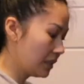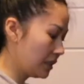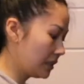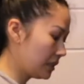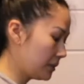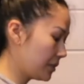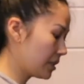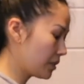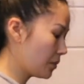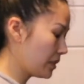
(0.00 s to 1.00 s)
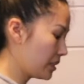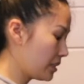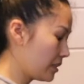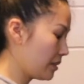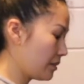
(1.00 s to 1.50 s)
And I'm just
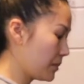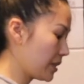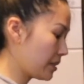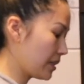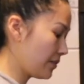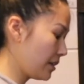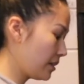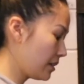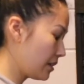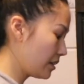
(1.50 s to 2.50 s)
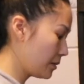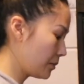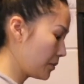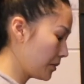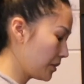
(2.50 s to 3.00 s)
going to mix everything
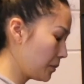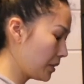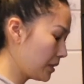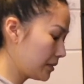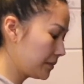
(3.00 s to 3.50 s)
up really well.